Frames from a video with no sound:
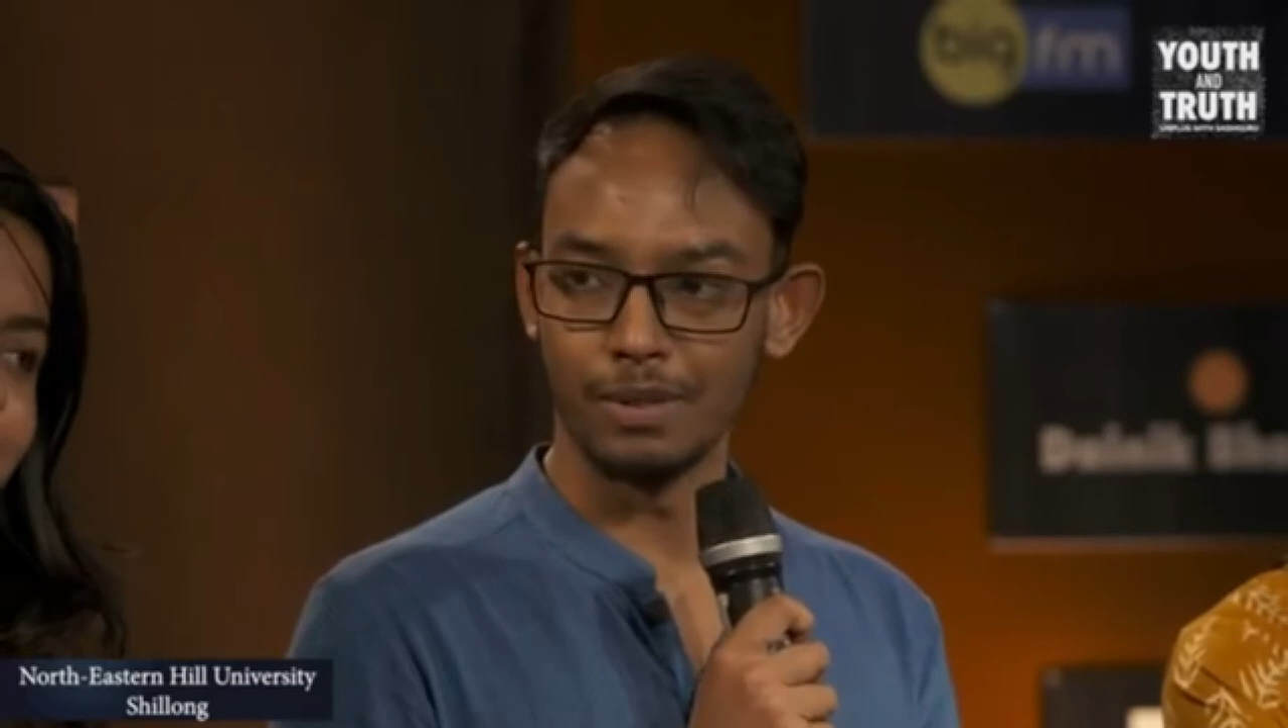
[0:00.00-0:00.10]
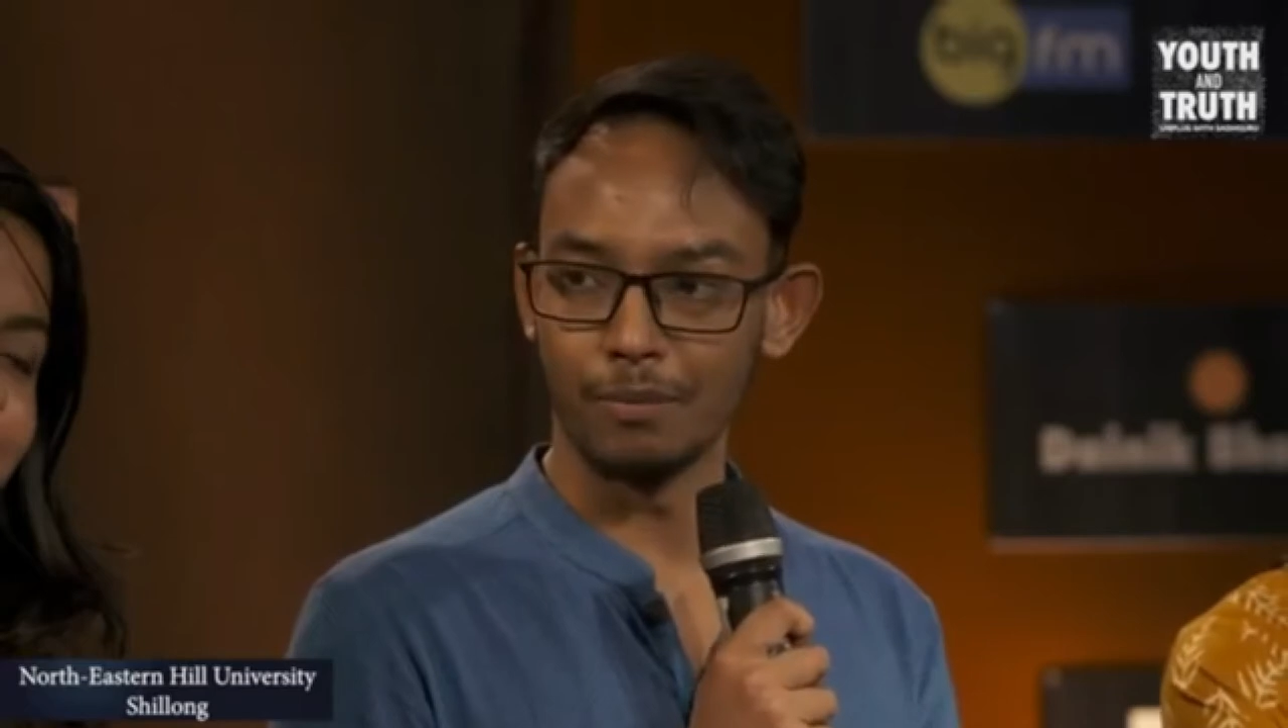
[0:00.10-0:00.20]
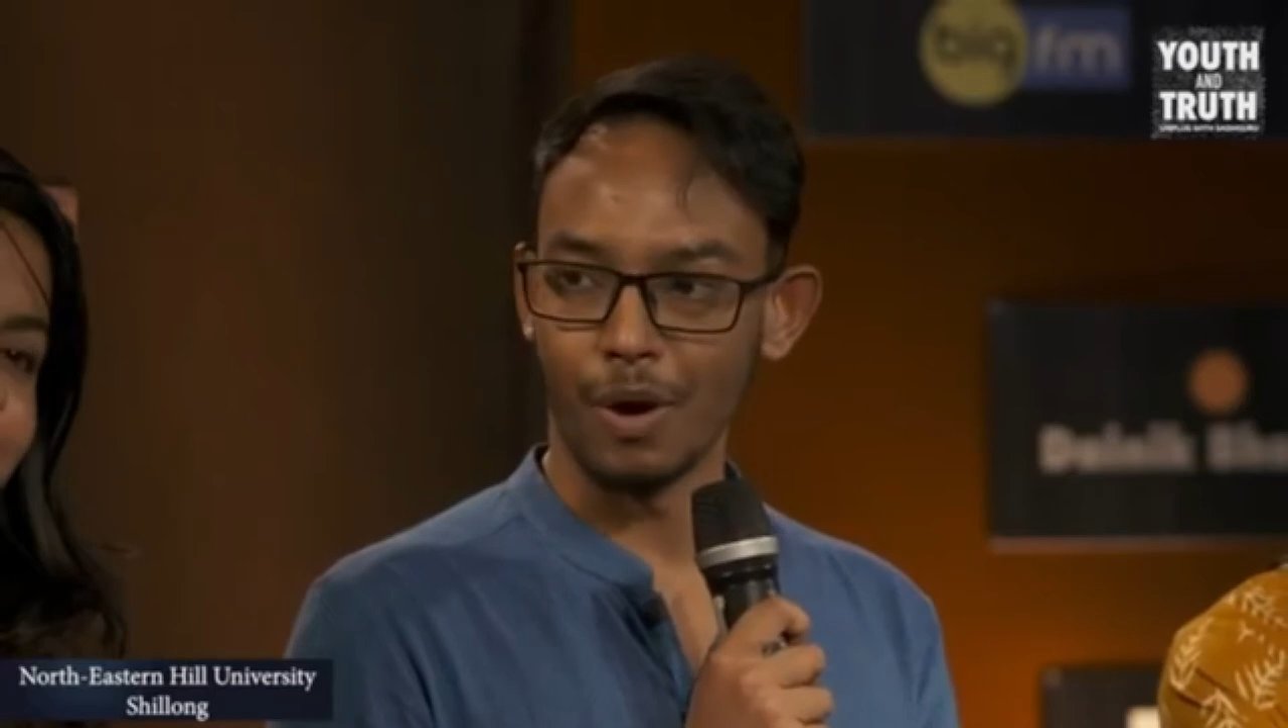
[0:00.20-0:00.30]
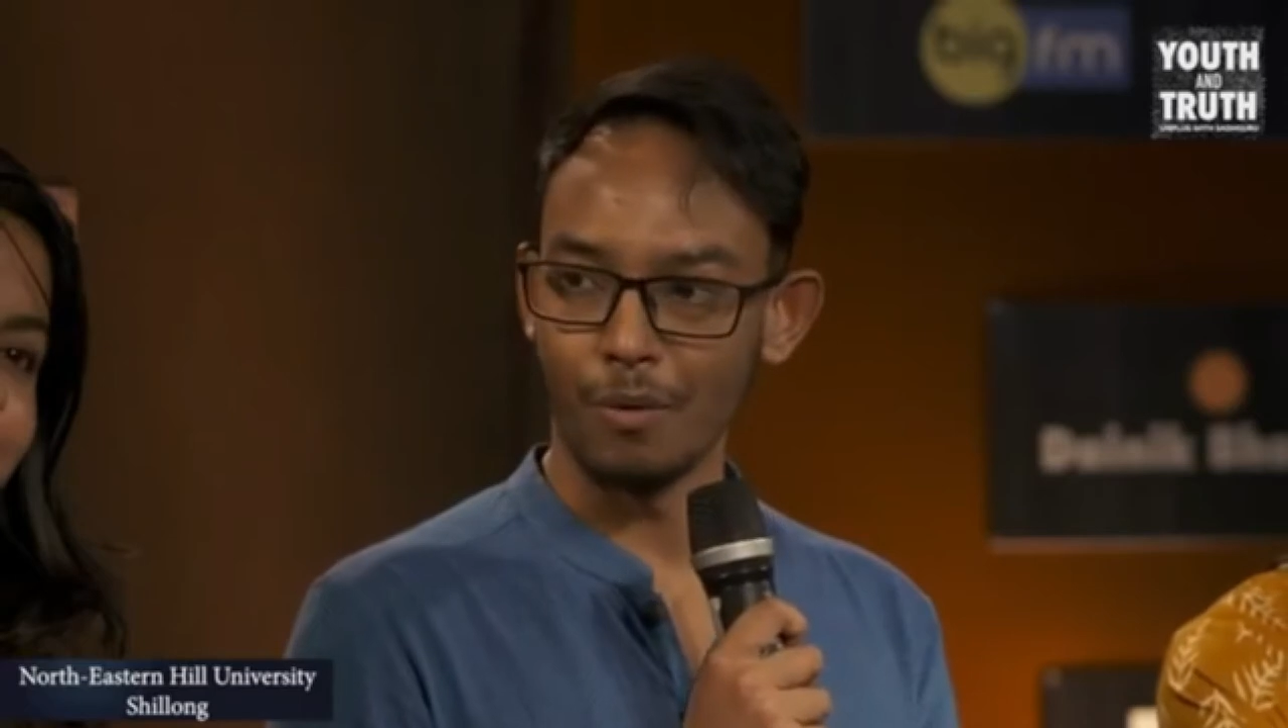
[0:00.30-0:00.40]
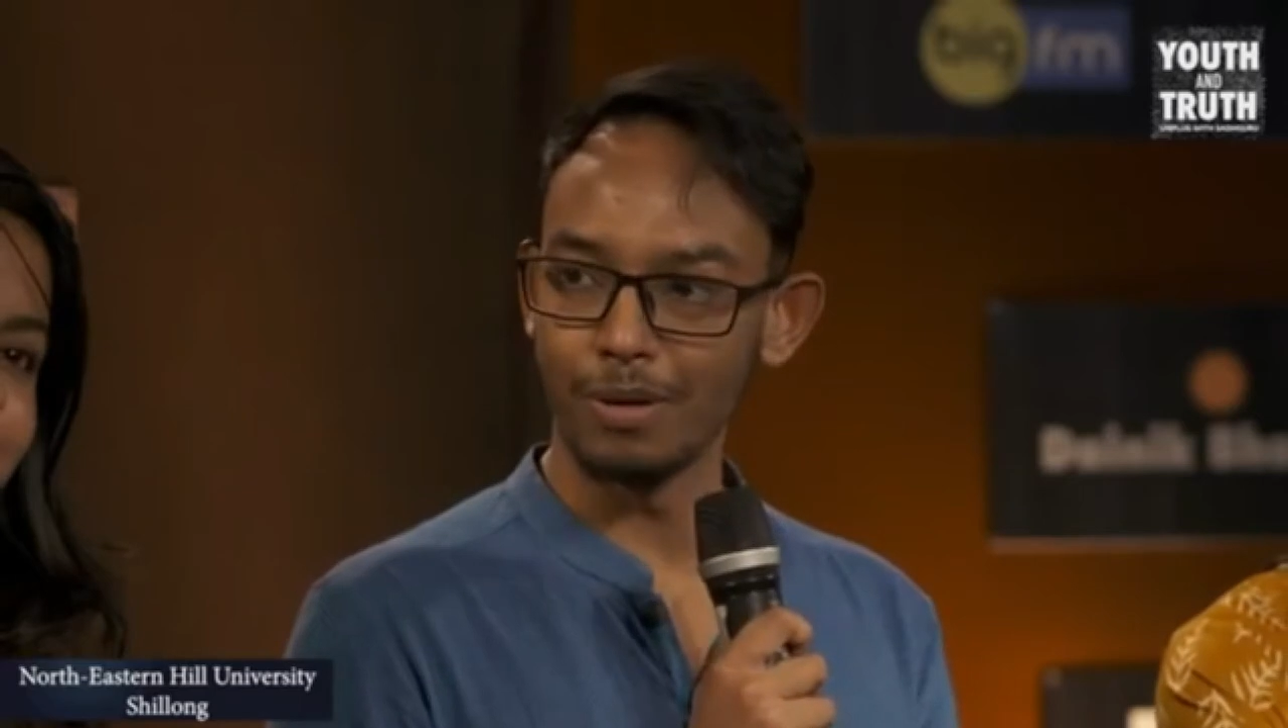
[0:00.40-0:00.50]
The
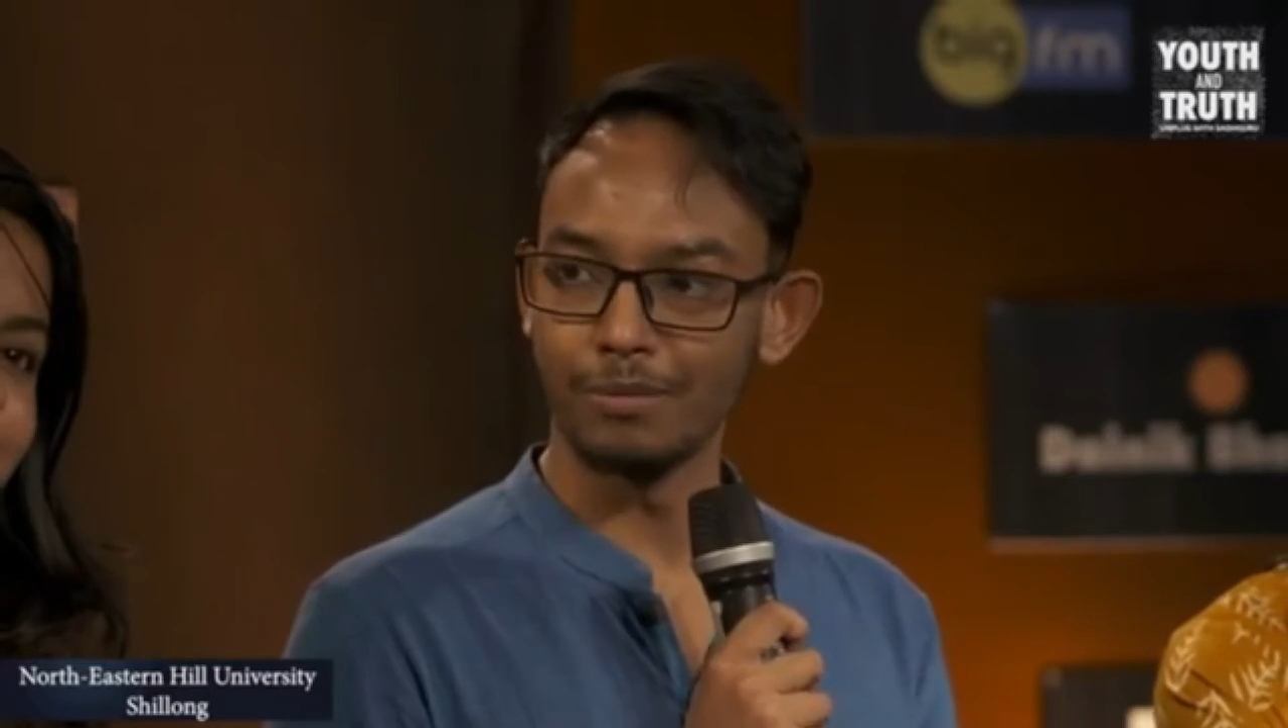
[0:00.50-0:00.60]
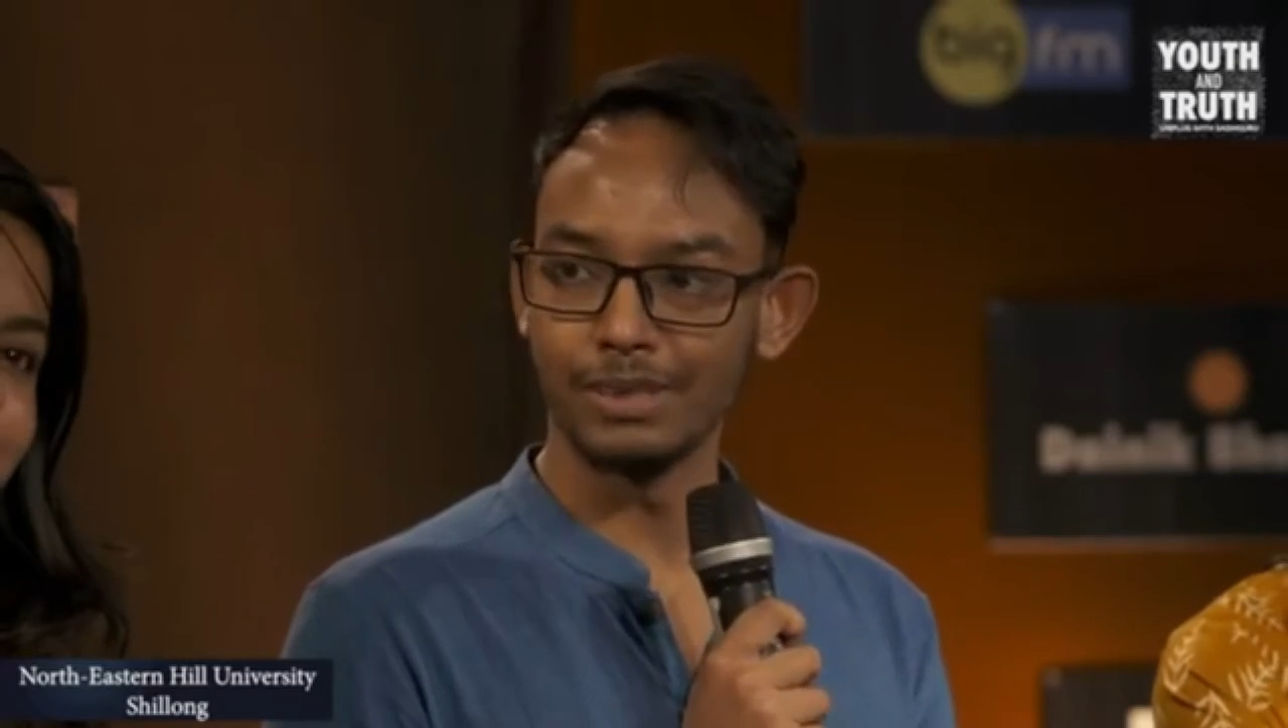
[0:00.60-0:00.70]
problem